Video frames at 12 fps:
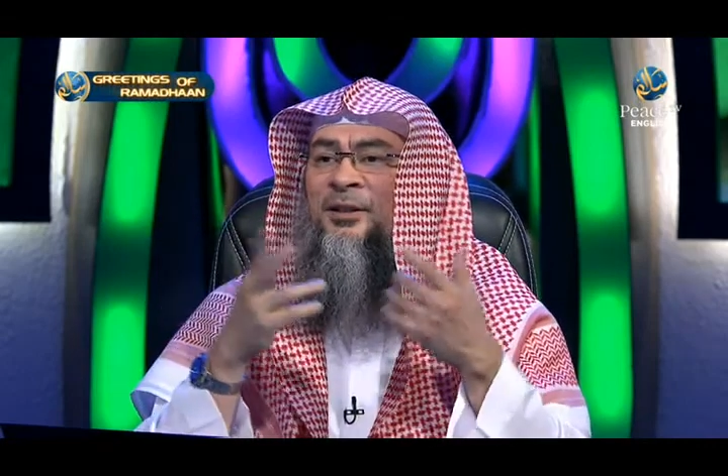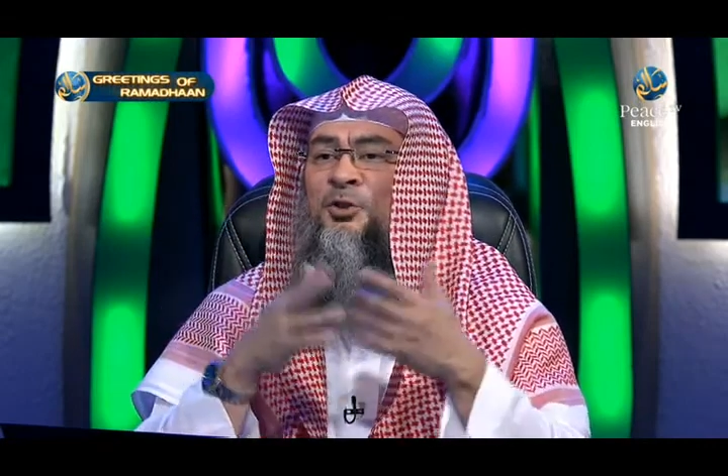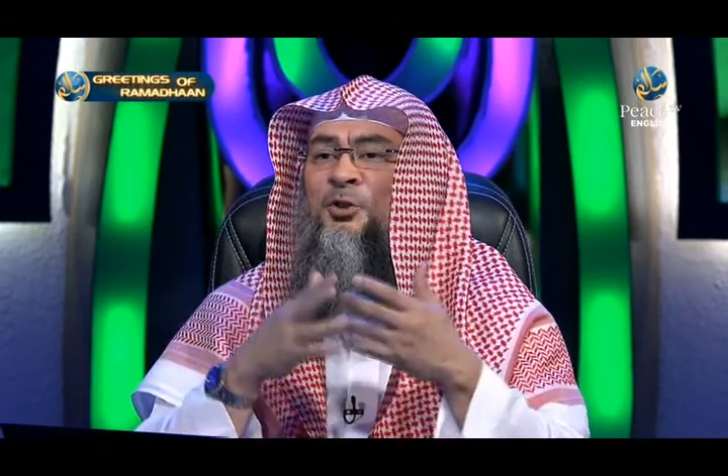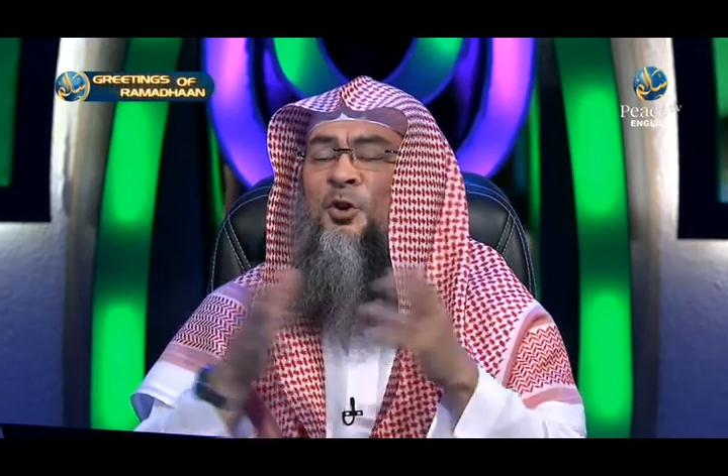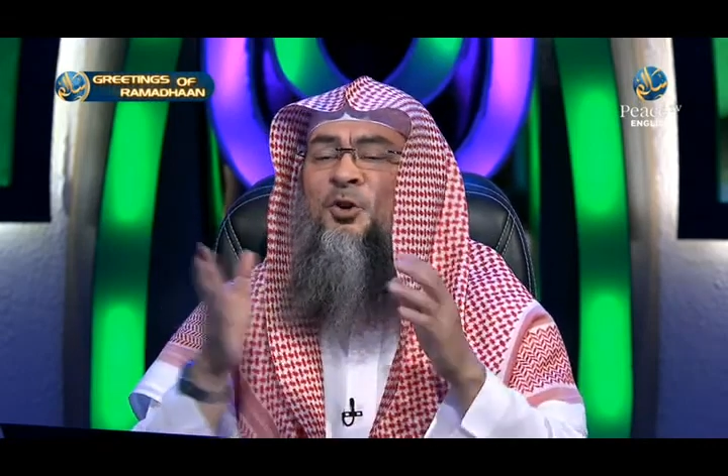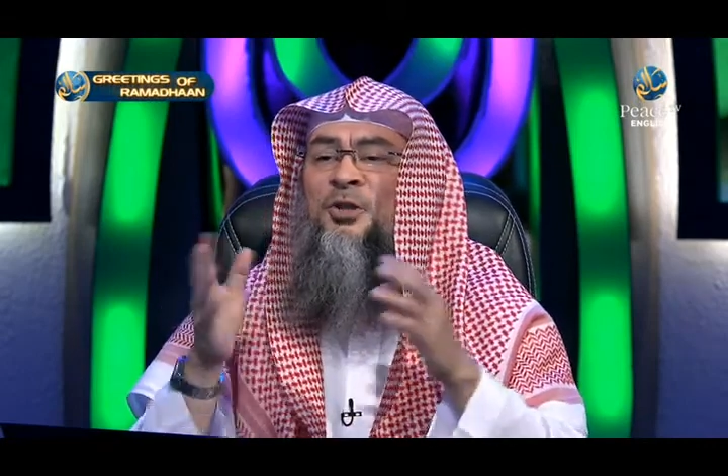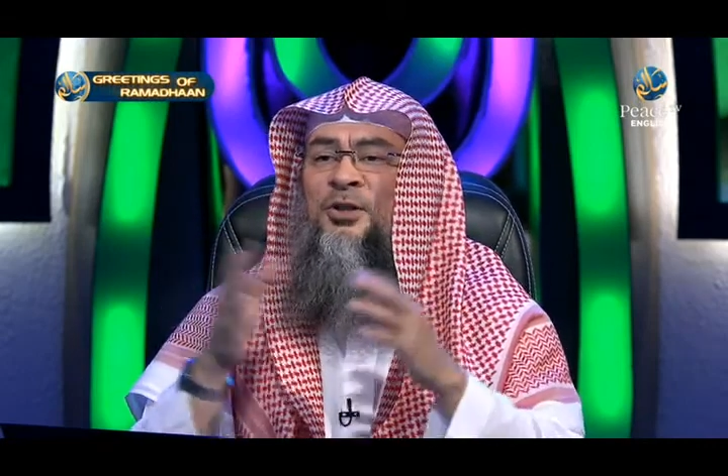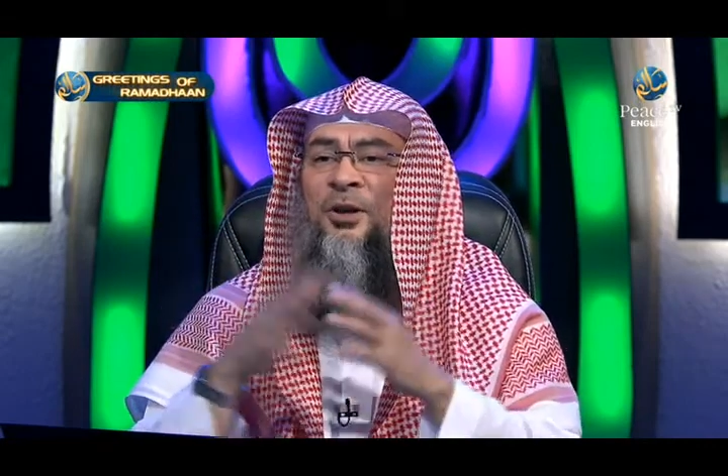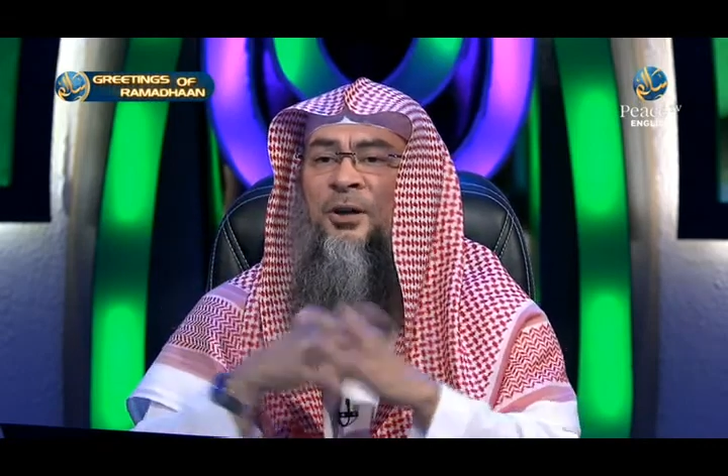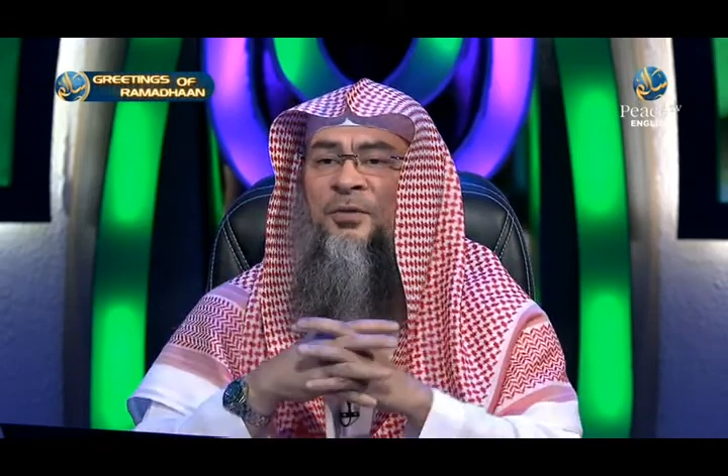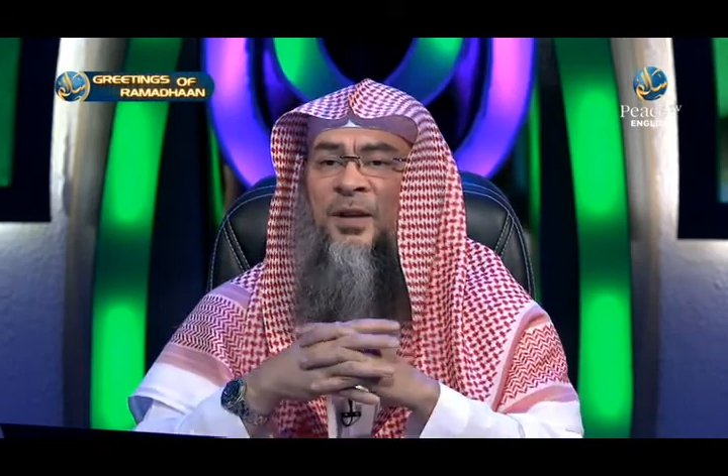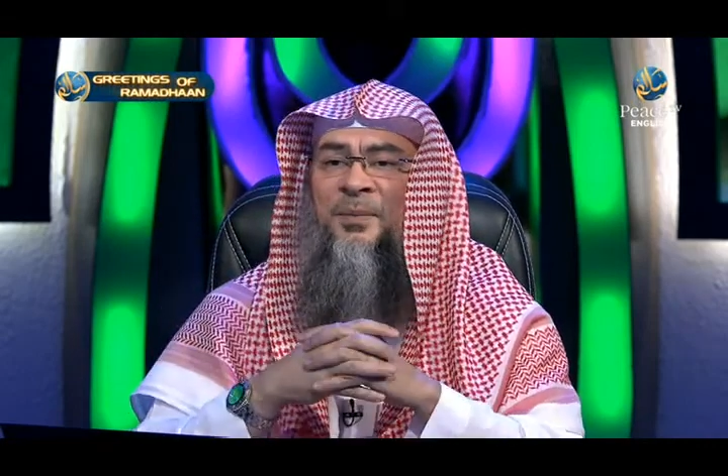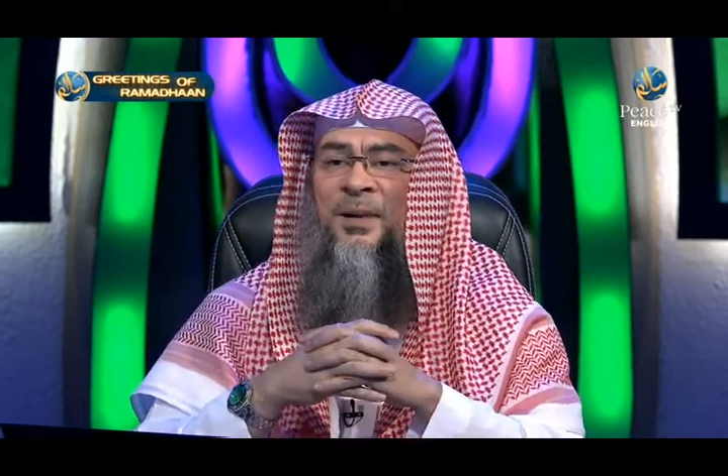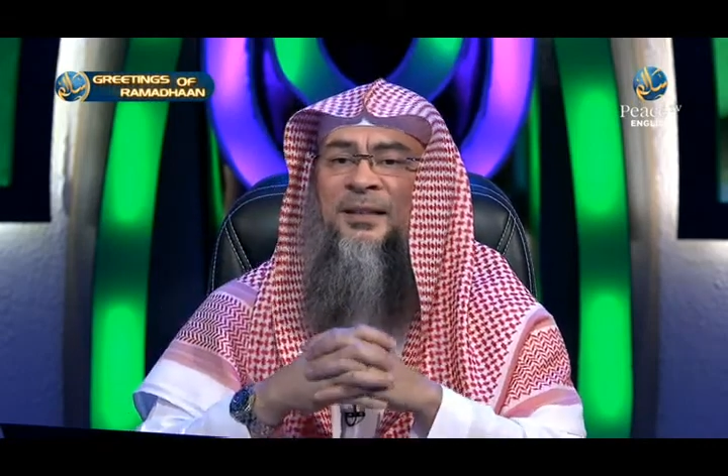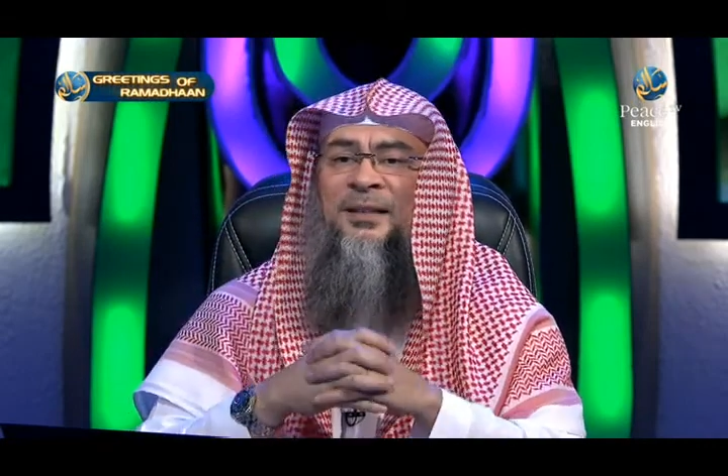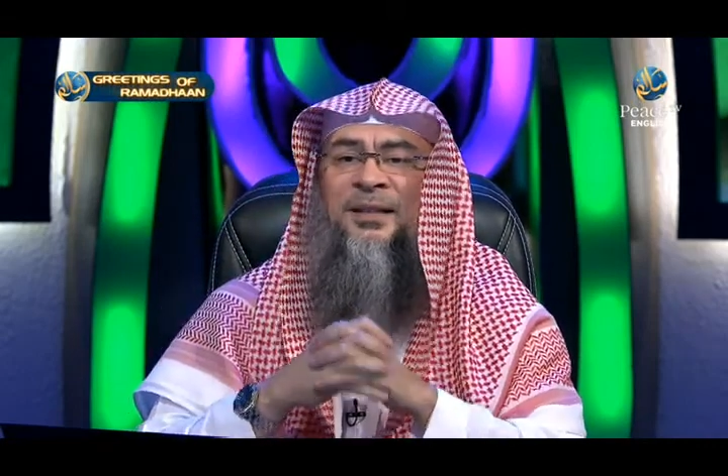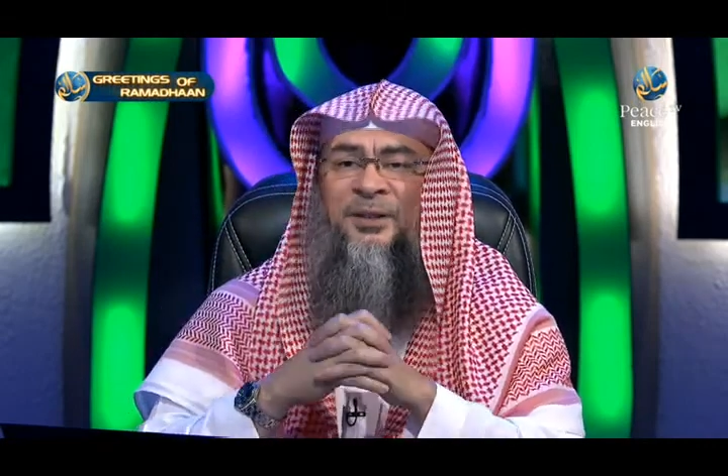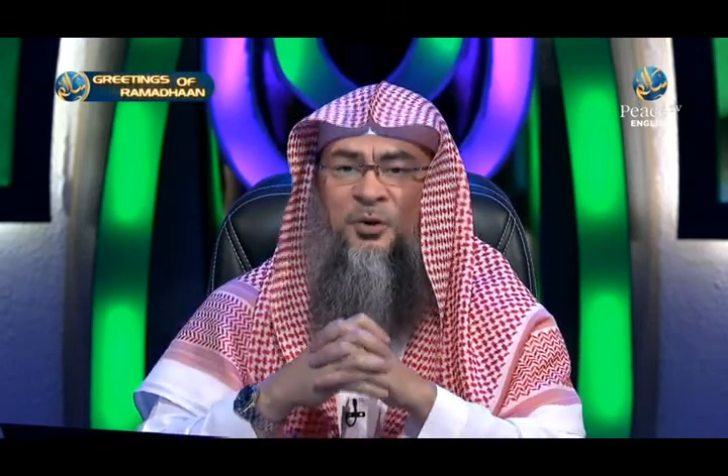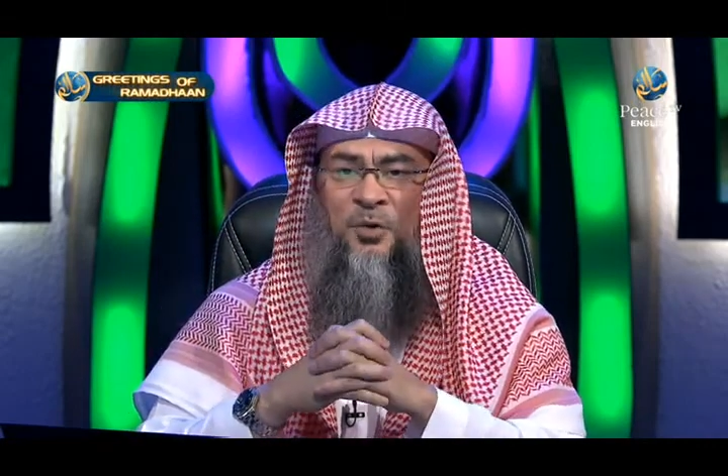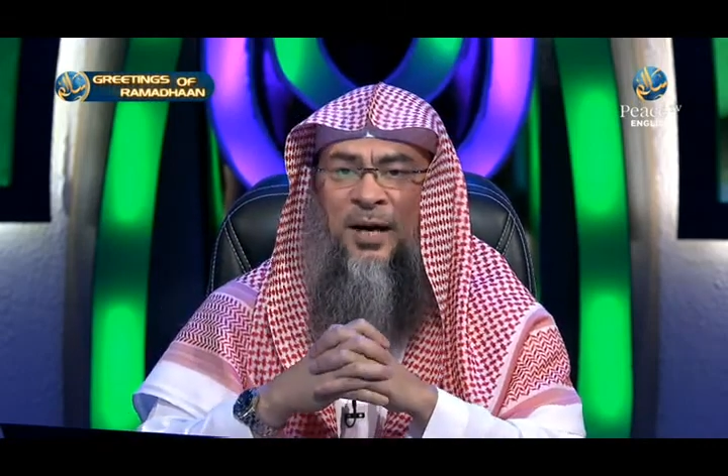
the doors of ibadah that you